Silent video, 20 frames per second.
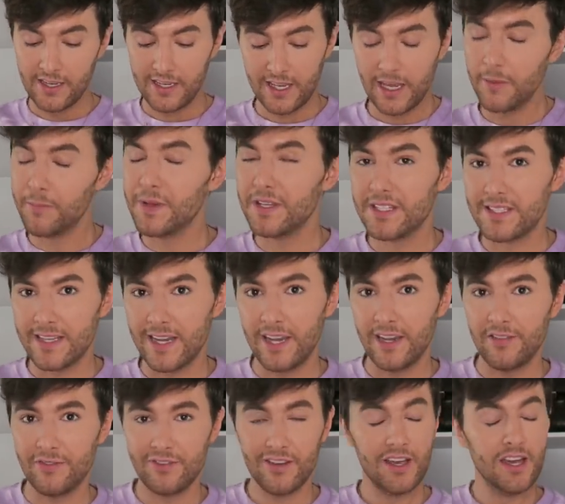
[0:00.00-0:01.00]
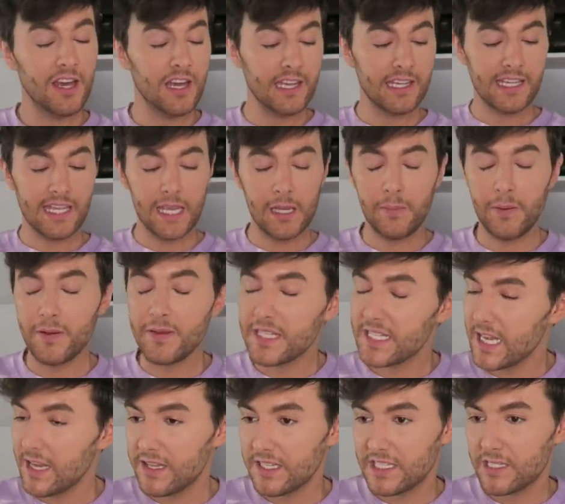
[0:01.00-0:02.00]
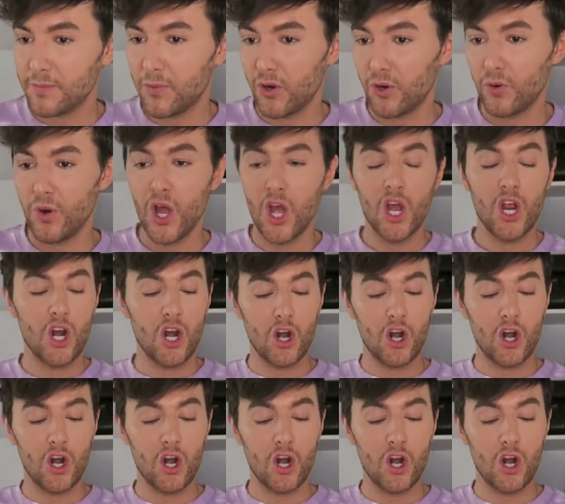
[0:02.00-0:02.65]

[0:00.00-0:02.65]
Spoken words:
Keeping safe, keeping sensible,